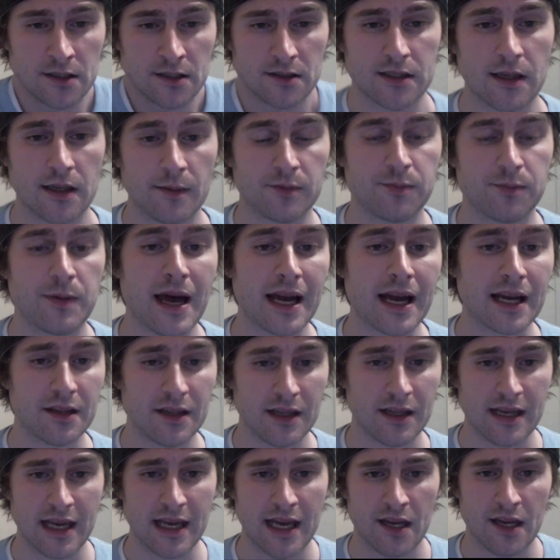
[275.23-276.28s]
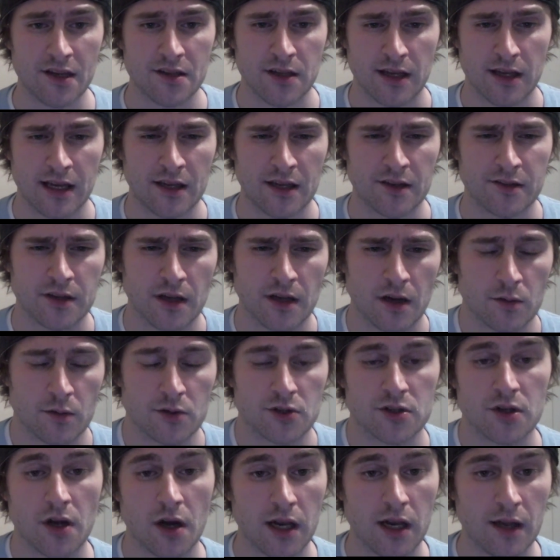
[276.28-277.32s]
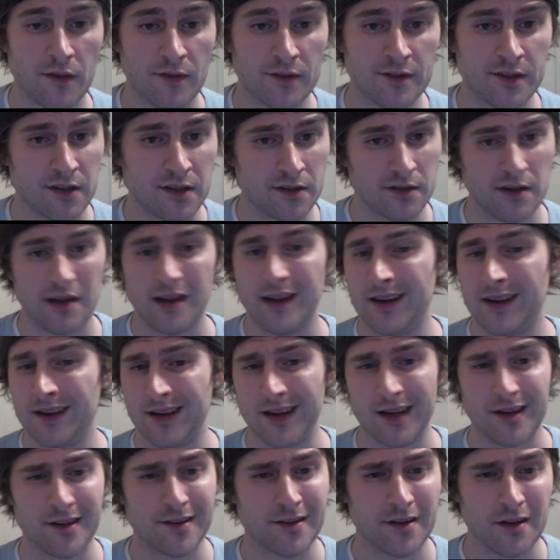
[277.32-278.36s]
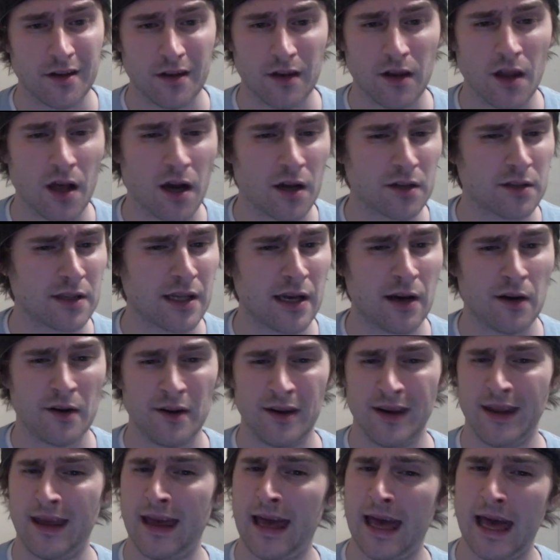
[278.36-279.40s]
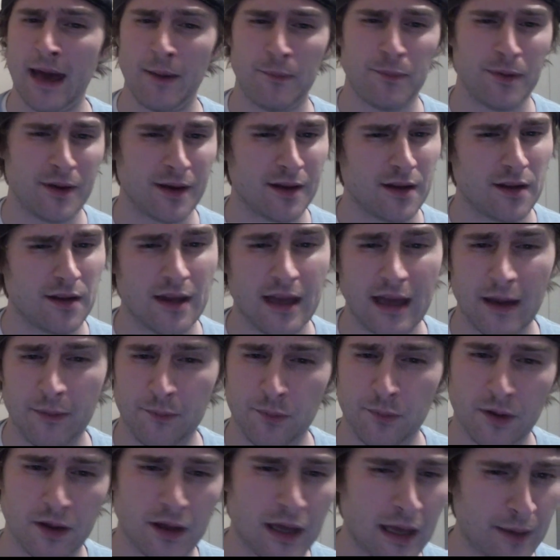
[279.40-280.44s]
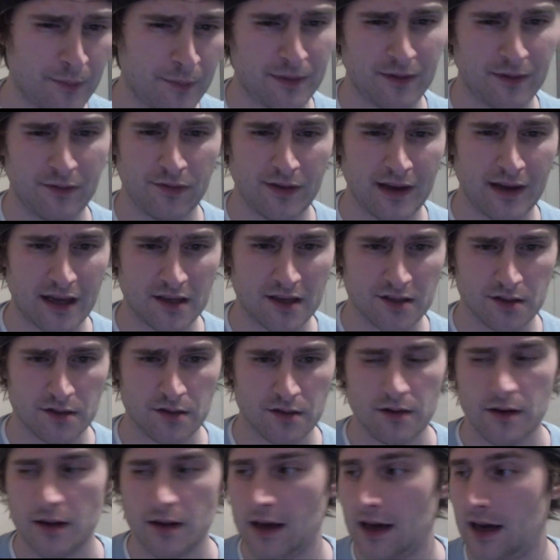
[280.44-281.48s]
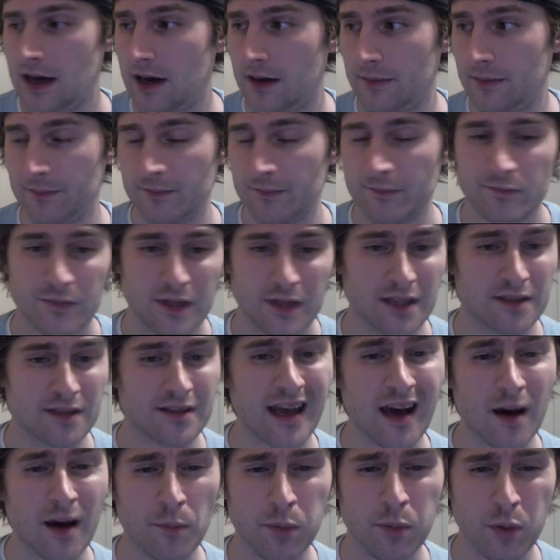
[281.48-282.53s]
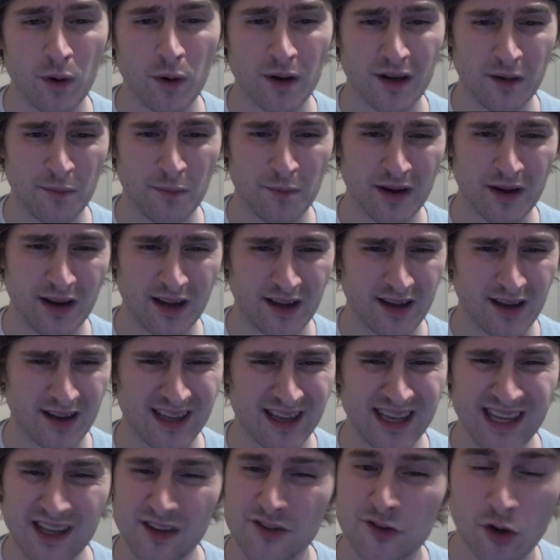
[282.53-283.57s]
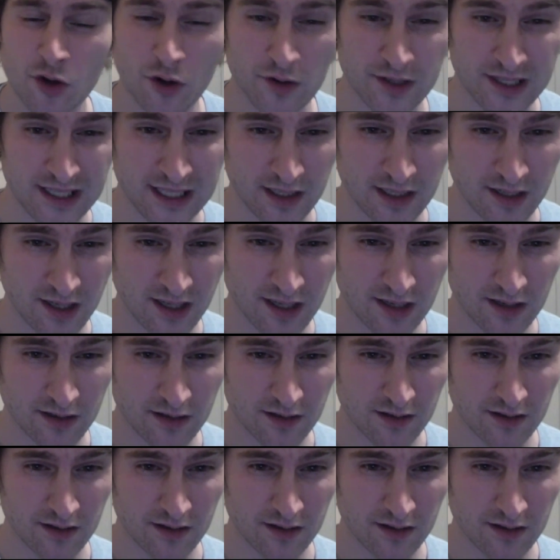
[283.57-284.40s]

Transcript: steps back in the cage against Rashad Evans and gets knocked out in epic fashion. Gets outpointed by Keith Jardine,